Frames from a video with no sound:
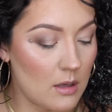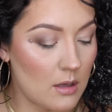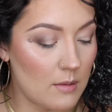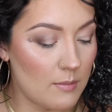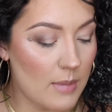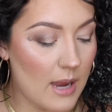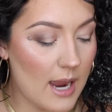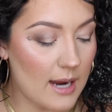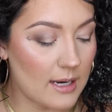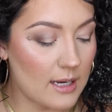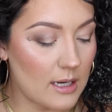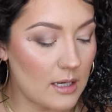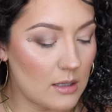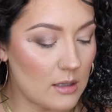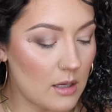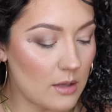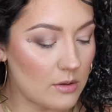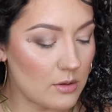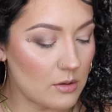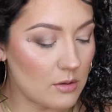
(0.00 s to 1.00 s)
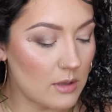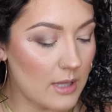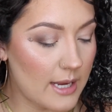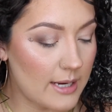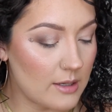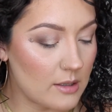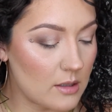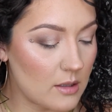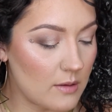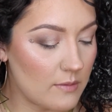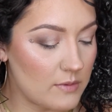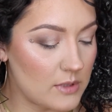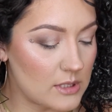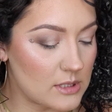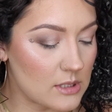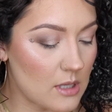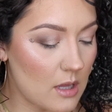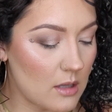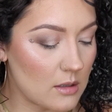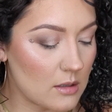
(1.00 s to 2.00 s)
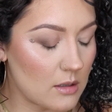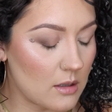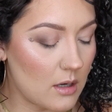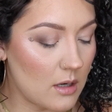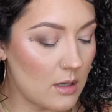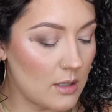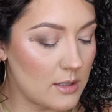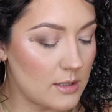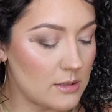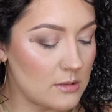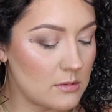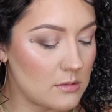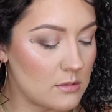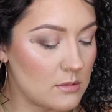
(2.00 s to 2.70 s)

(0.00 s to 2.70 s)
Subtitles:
packing another layer of this color on.